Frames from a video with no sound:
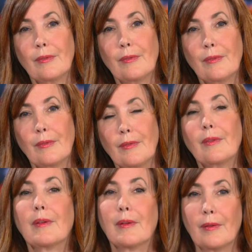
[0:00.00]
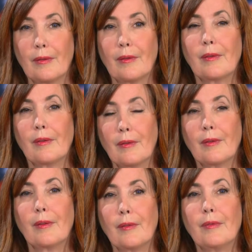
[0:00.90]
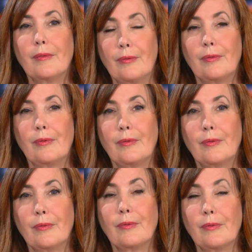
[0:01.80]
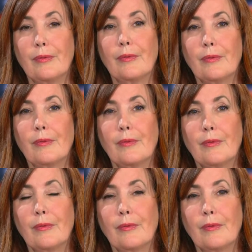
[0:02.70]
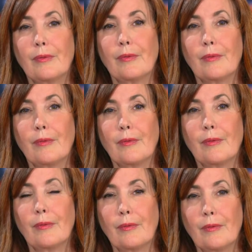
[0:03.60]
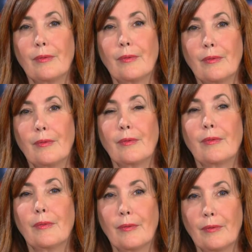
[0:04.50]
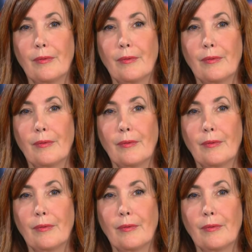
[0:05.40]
(silent)